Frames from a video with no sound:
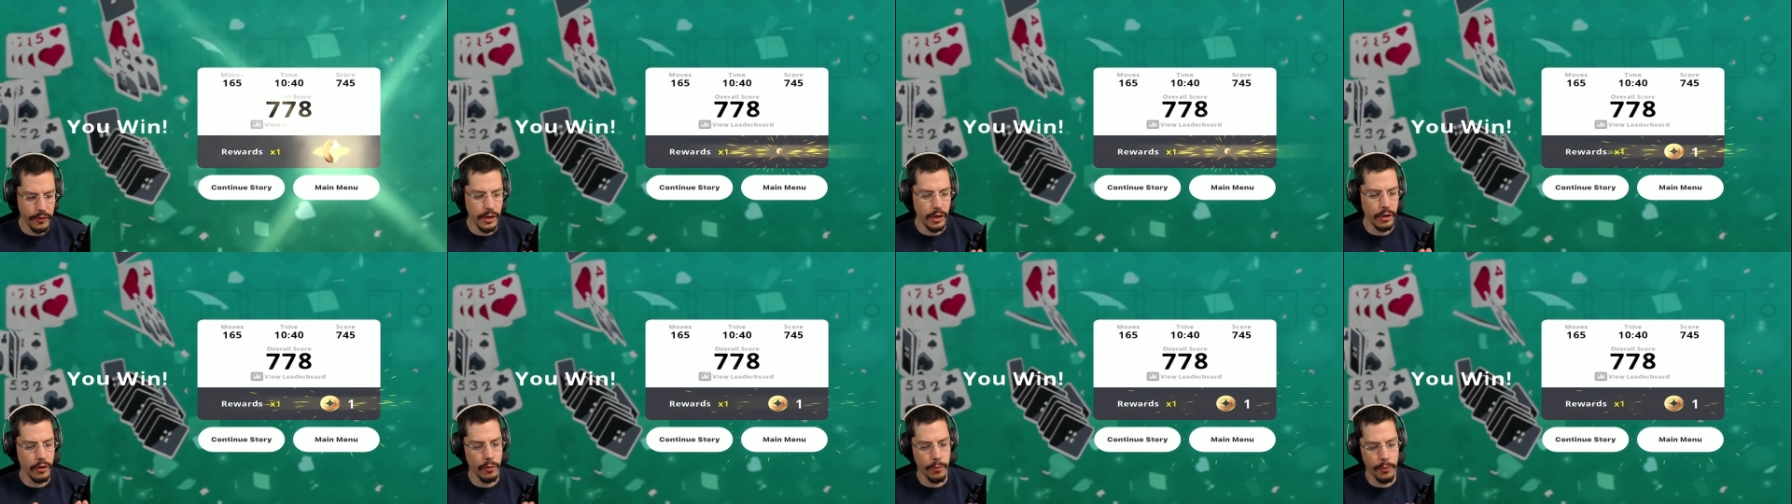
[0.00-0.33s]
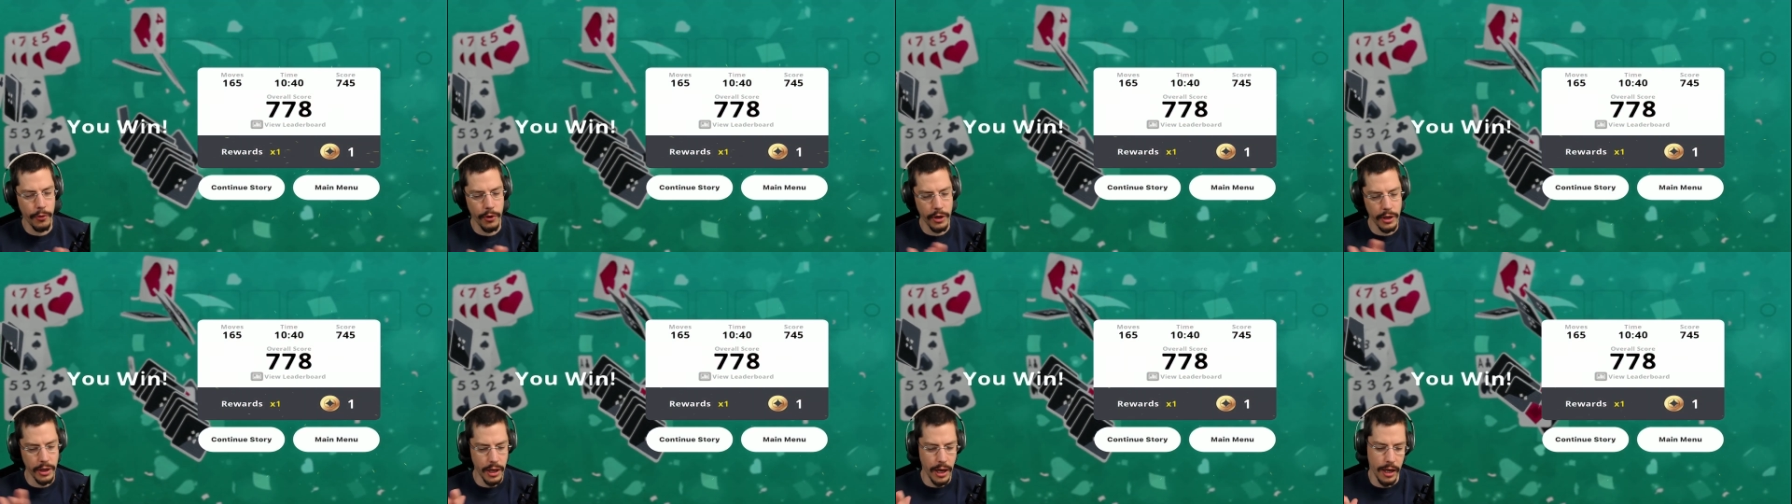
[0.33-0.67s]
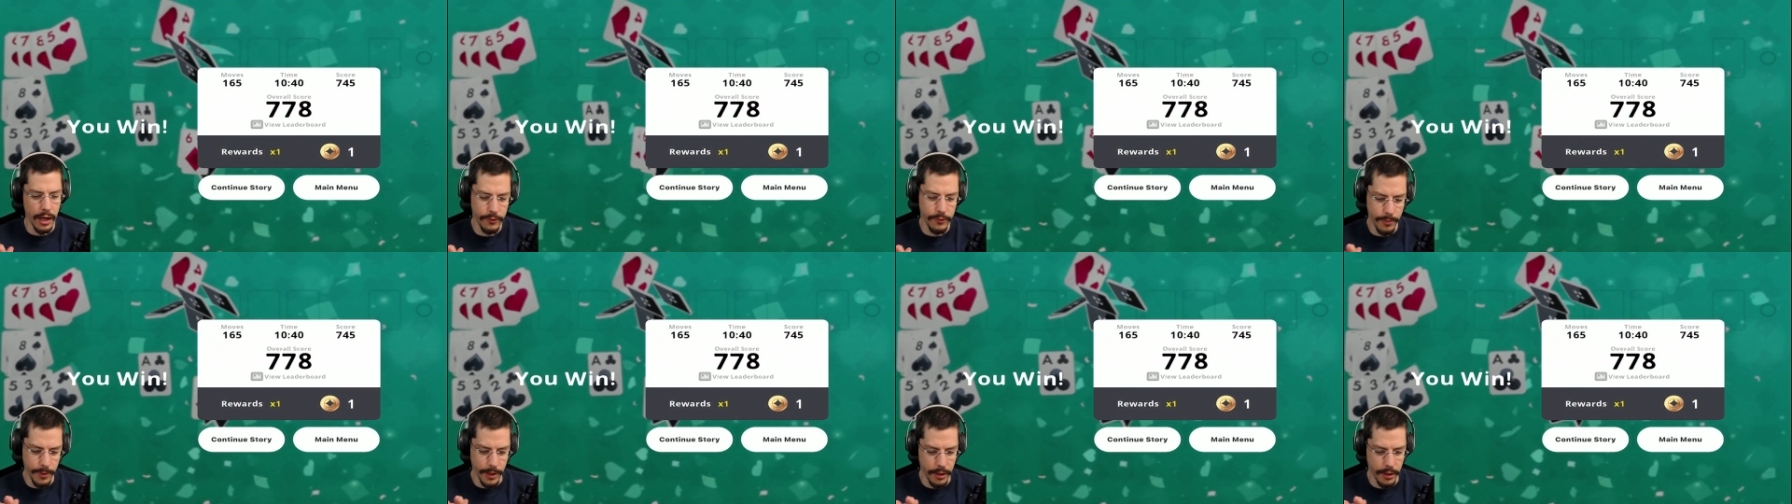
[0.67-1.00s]
need to bring
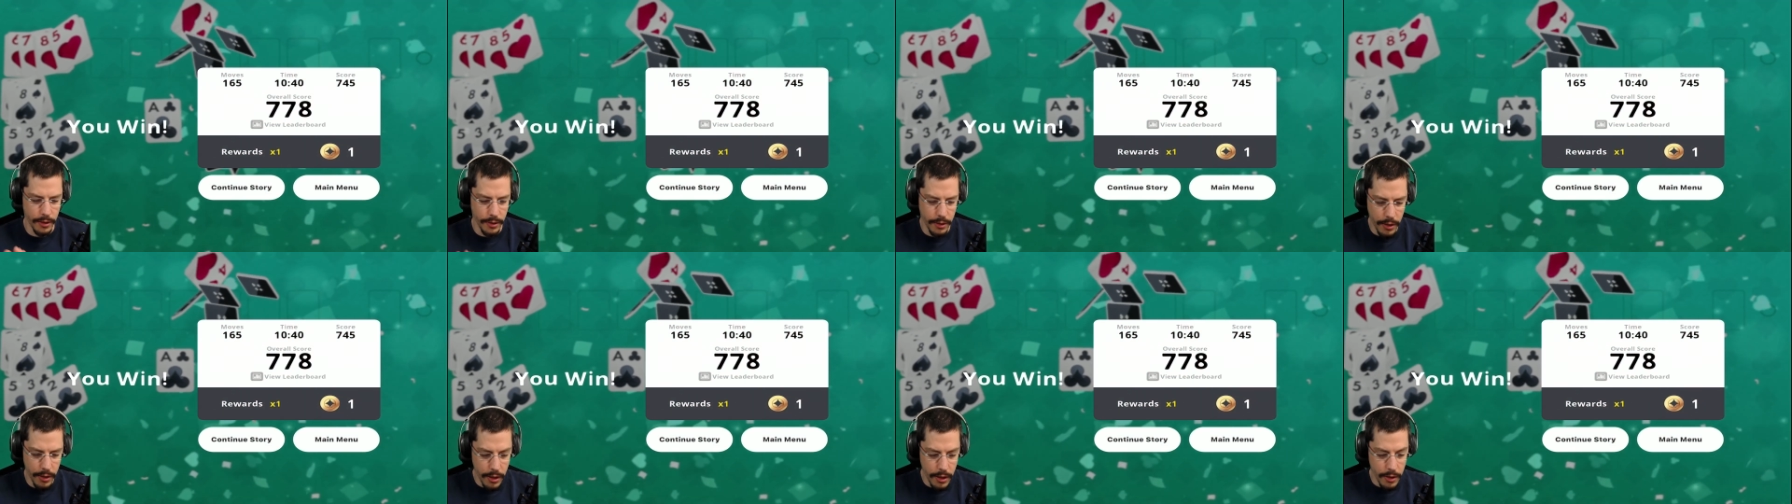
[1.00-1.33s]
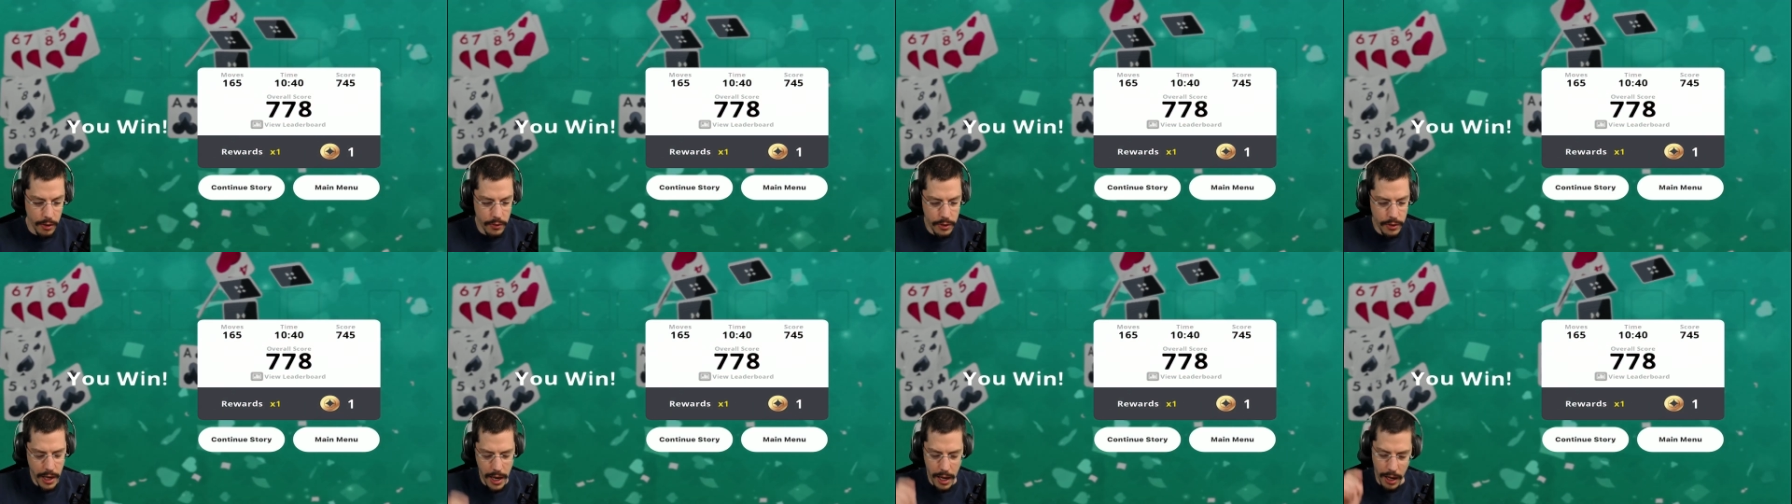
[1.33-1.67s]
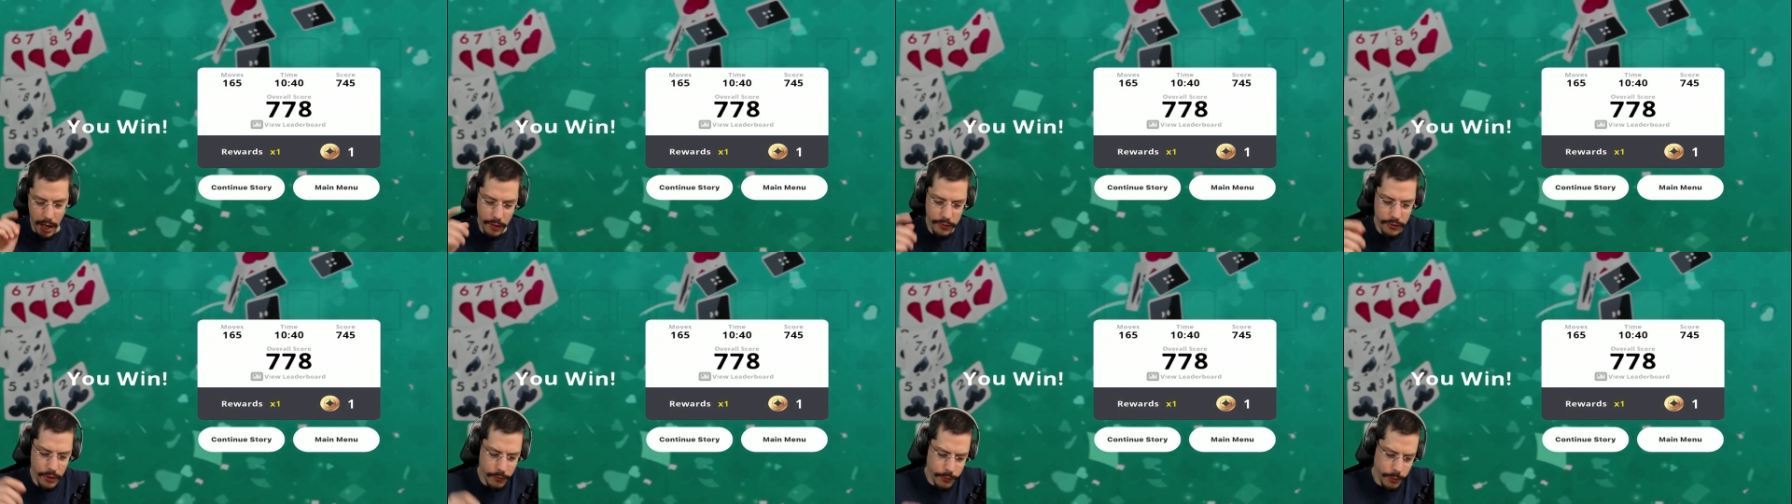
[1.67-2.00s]
cards back. Okay,
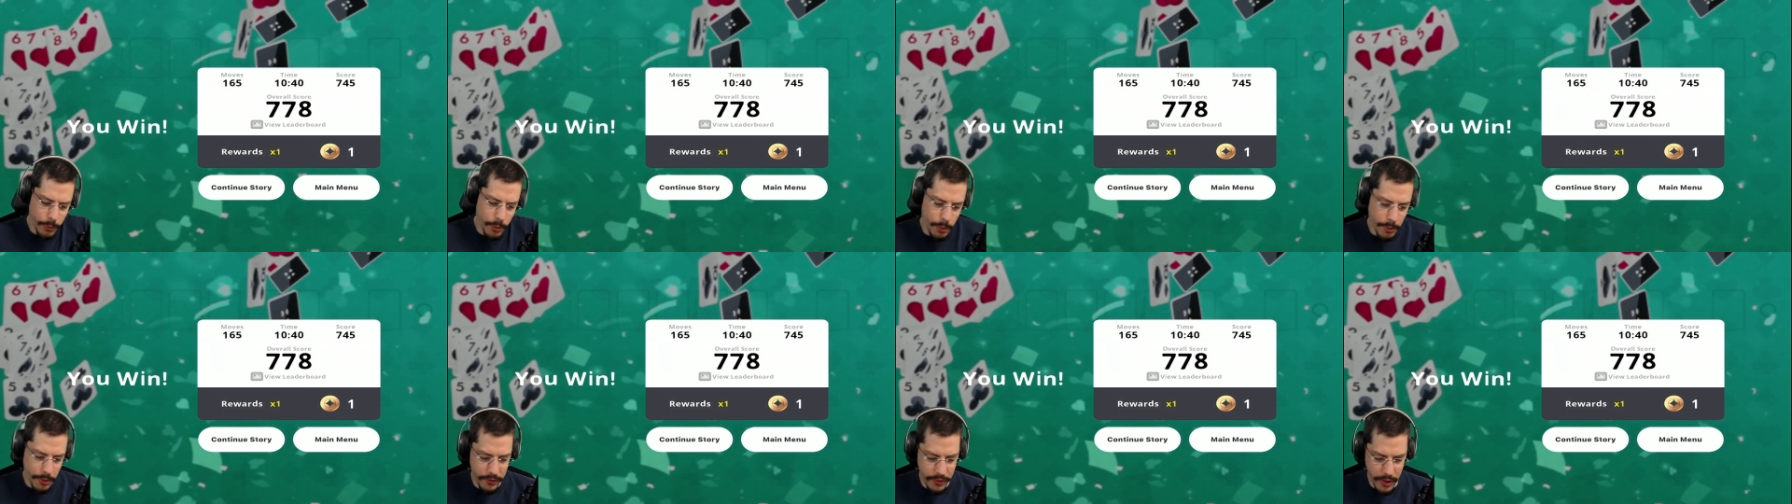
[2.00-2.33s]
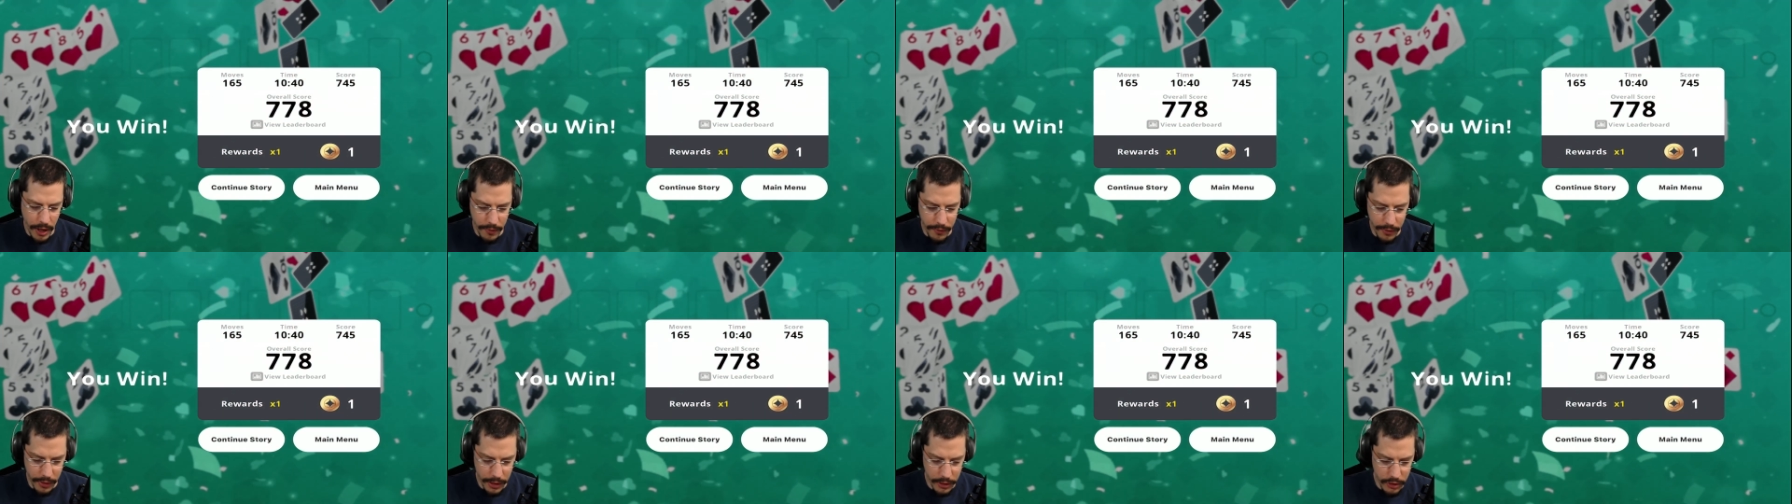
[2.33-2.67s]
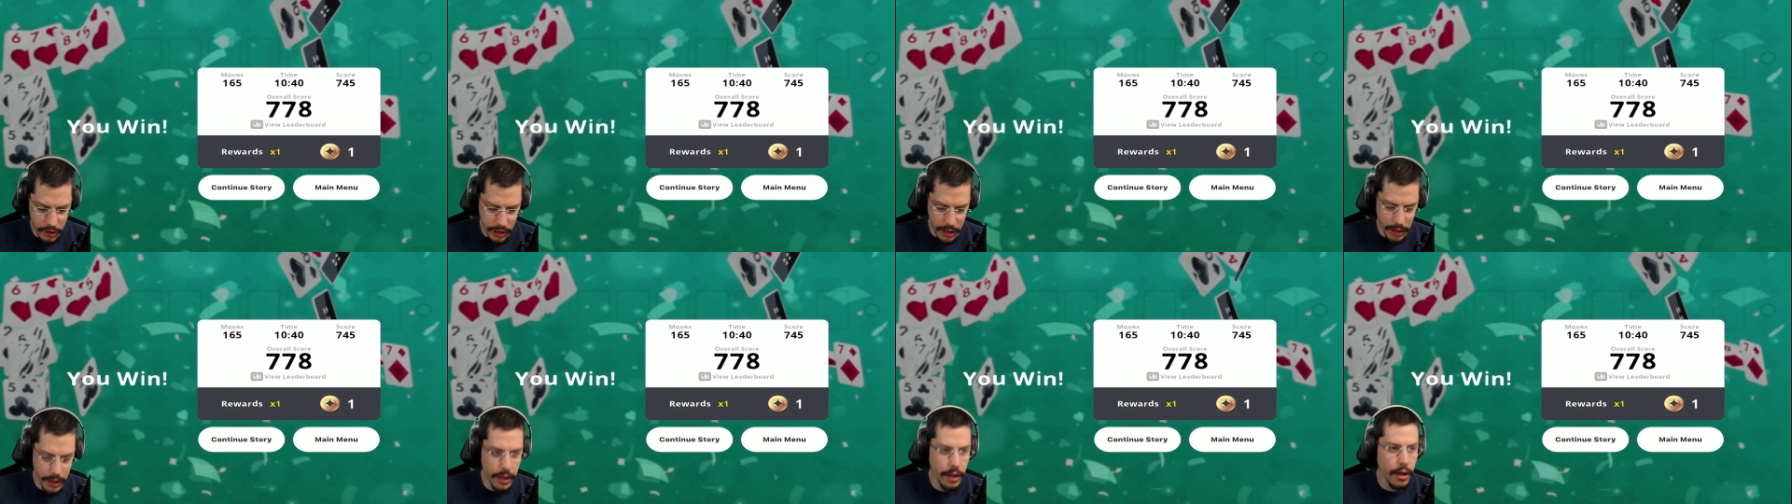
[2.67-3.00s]
I solved it by myself,
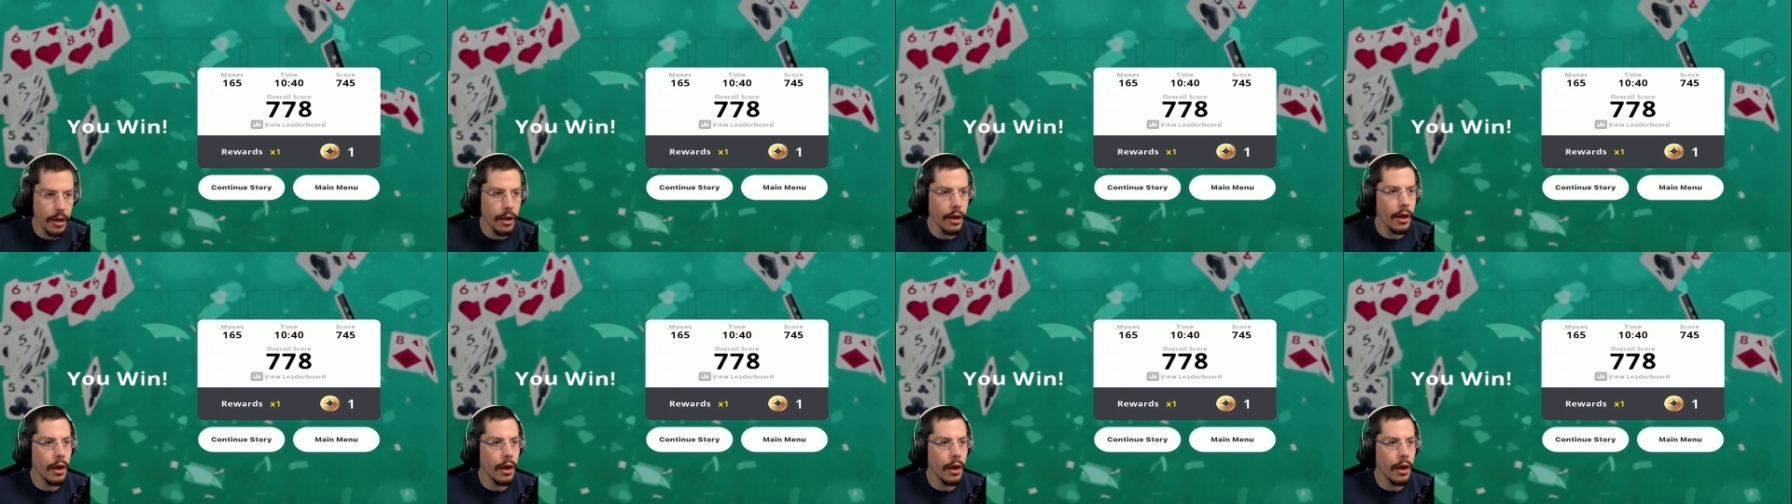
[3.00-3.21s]
actually.